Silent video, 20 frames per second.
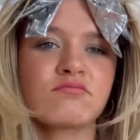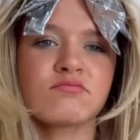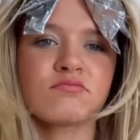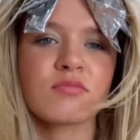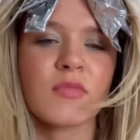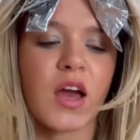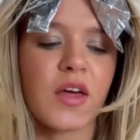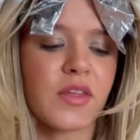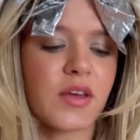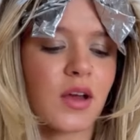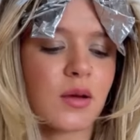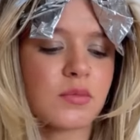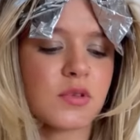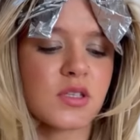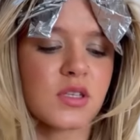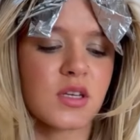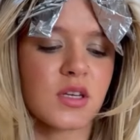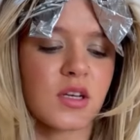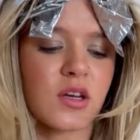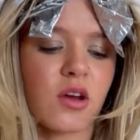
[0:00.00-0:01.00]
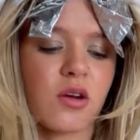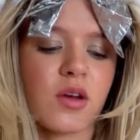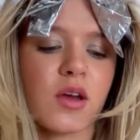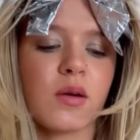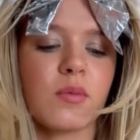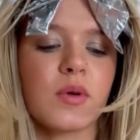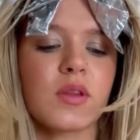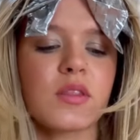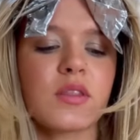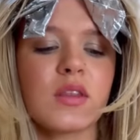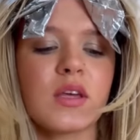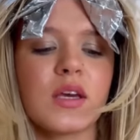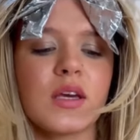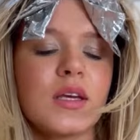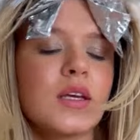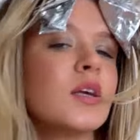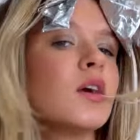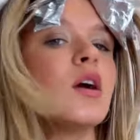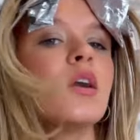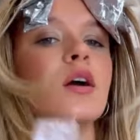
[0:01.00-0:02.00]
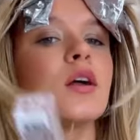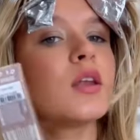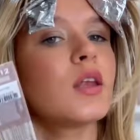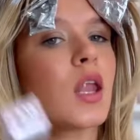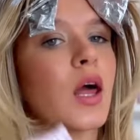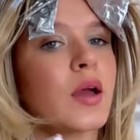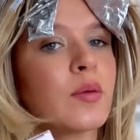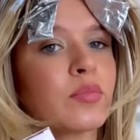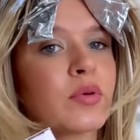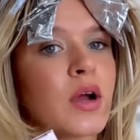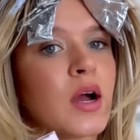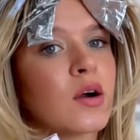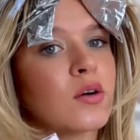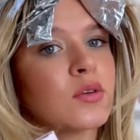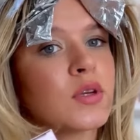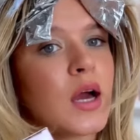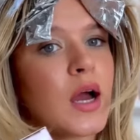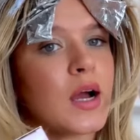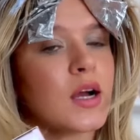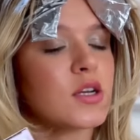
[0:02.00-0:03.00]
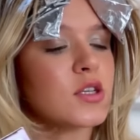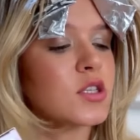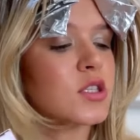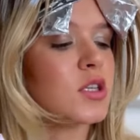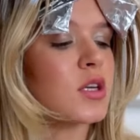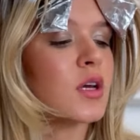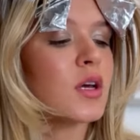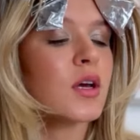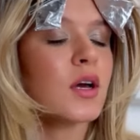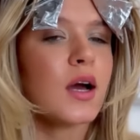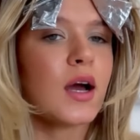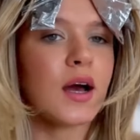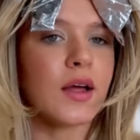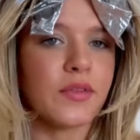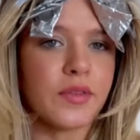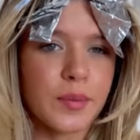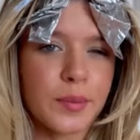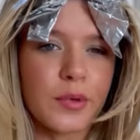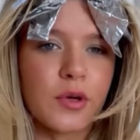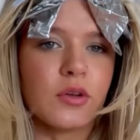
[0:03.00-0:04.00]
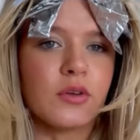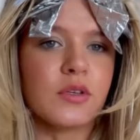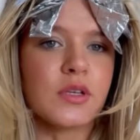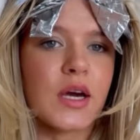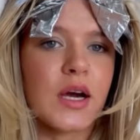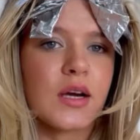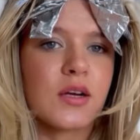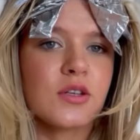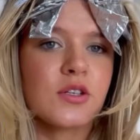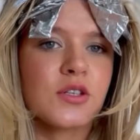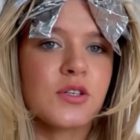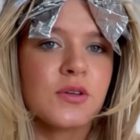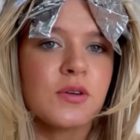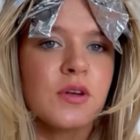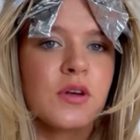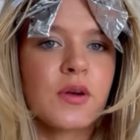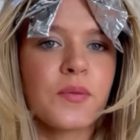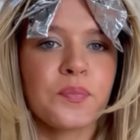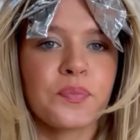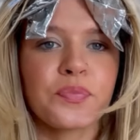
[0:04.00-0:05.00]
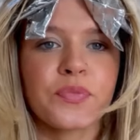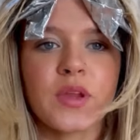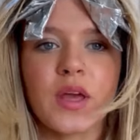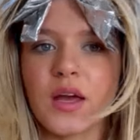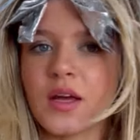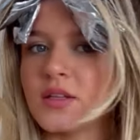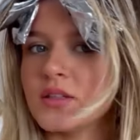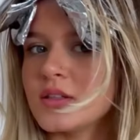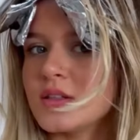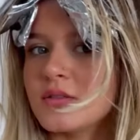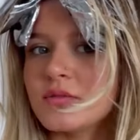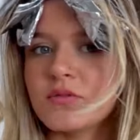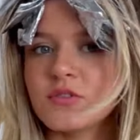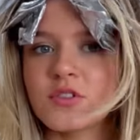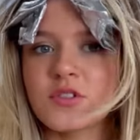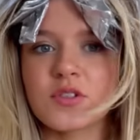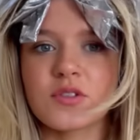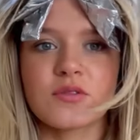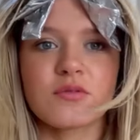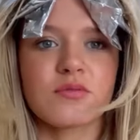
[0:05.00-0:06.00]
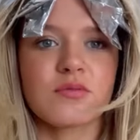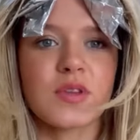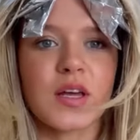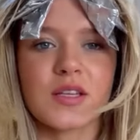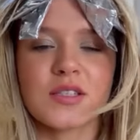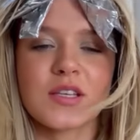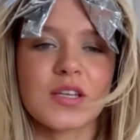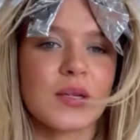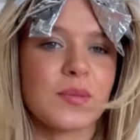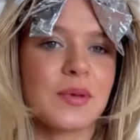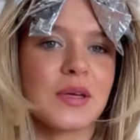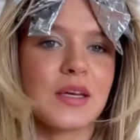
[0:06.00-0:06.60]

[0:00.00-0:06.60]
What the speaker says: I think I'm just going to go in with the light brown ash and the blonde ash, and that's going to be